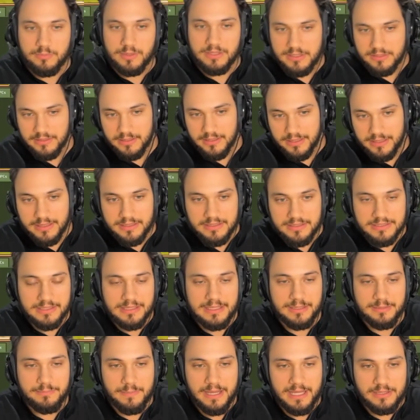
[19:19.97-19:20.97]
But
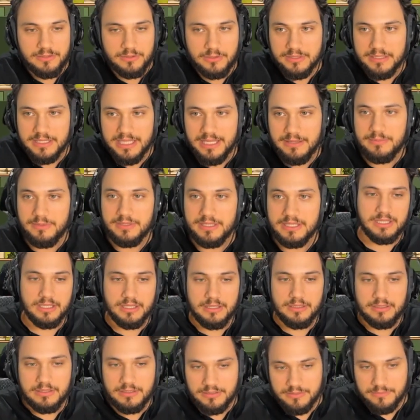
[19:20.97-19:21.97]
getting back to the game
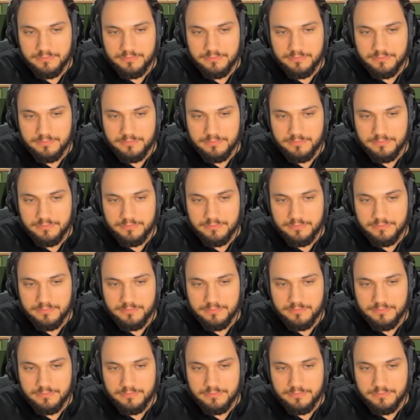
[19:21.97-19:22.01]
here,